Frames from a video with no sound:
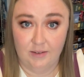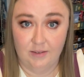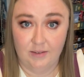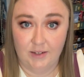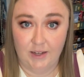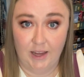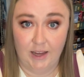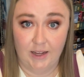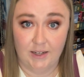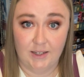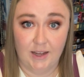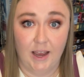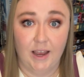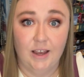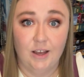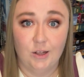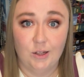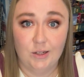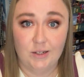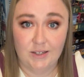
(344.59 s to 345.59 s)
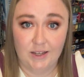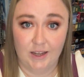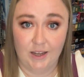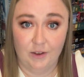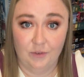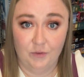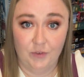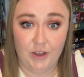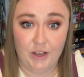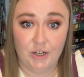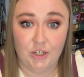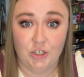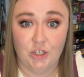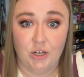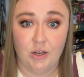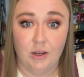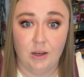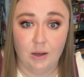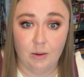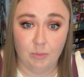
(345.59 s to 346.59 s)
Take a tile, take a fish,
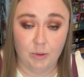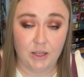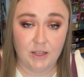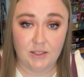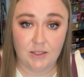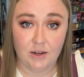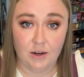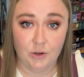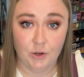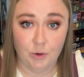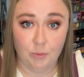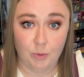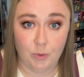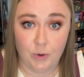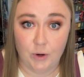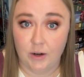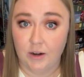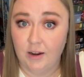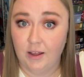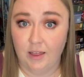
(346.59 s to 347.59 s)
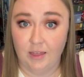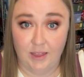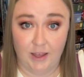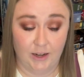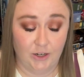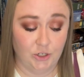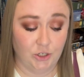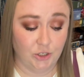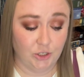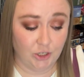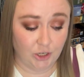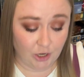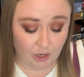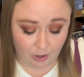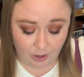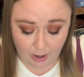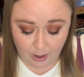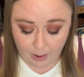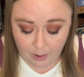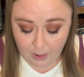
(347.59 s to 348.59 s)
place it on your board, that's your turn.